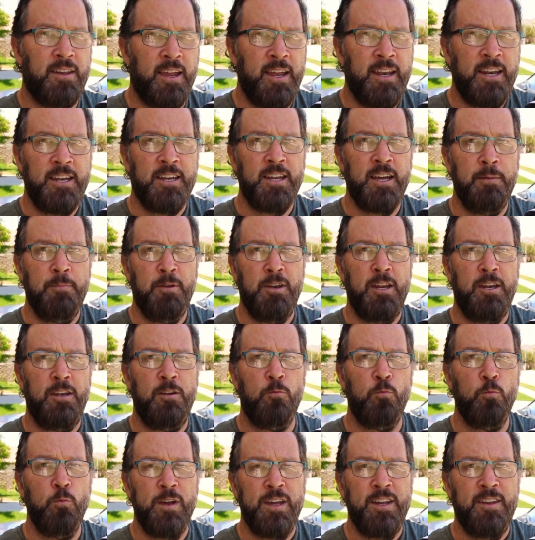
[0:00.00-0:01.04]
anytime you need to
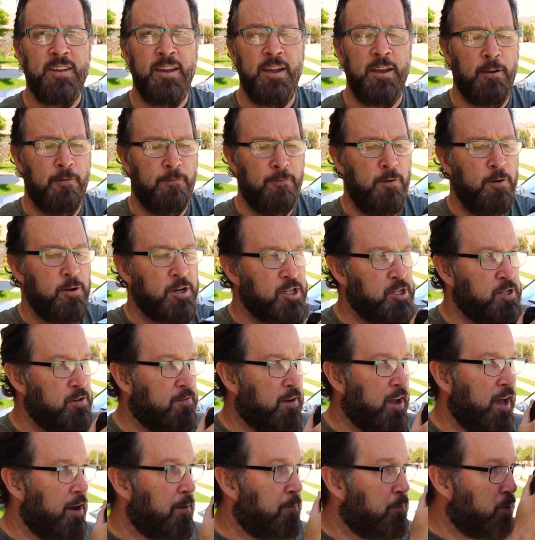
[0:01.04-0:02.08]
reset your focus, you've
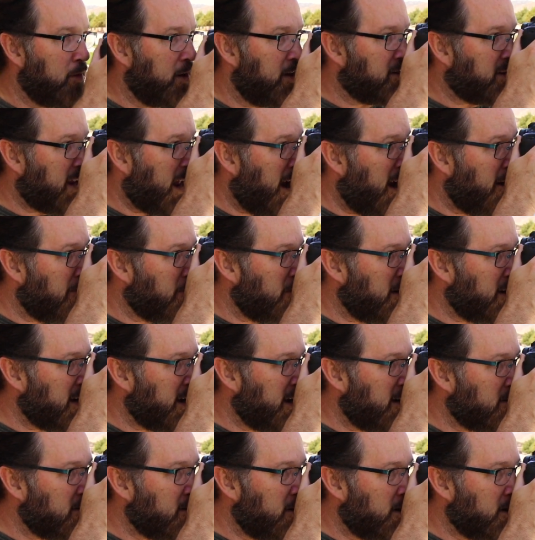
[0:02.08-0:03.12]
got to press halfway
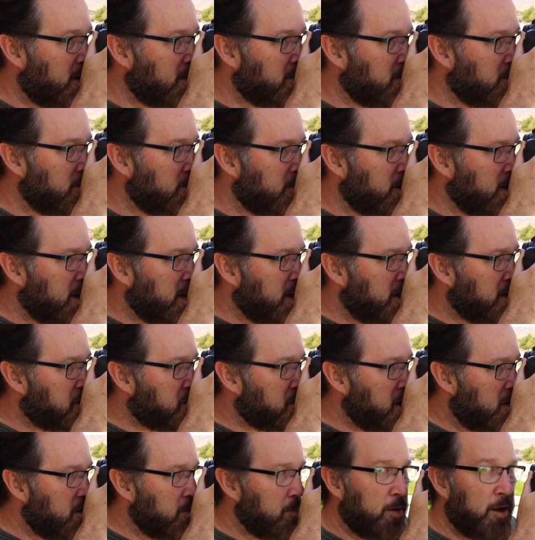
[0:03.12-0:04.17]
down on your
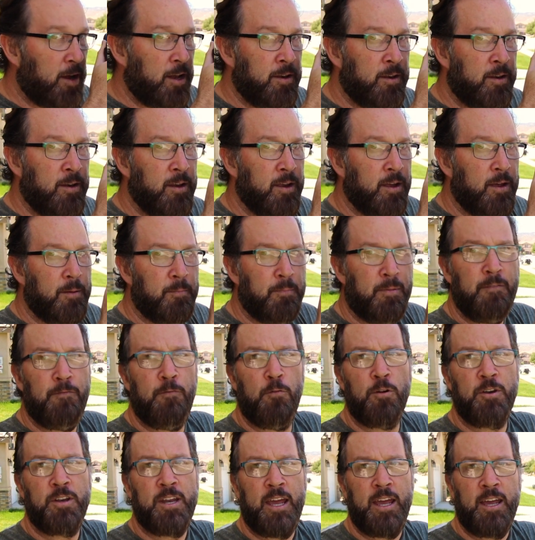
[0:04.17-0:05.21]
shutter button
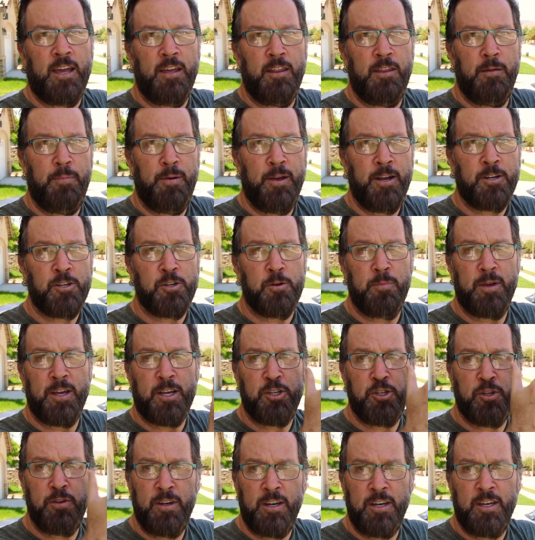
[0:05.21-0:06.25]
before taking the picture,
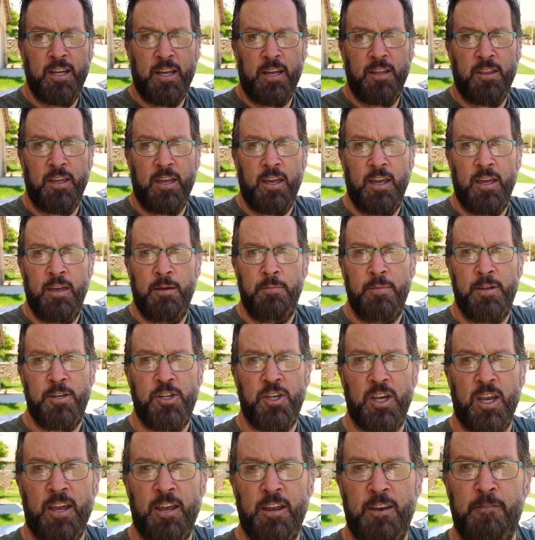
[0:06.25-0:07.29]
because you need to get the image
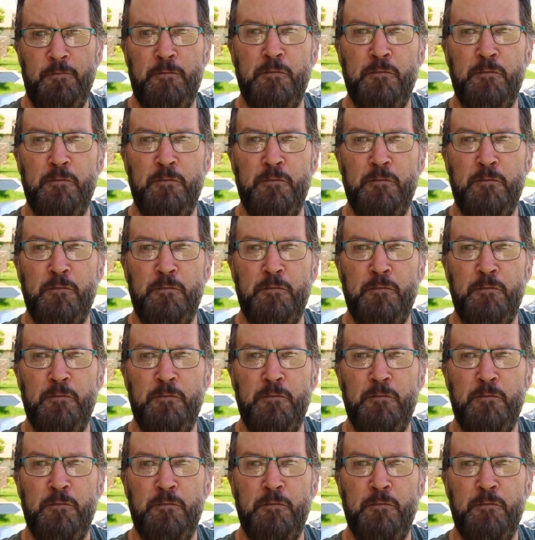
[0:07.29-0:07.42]
in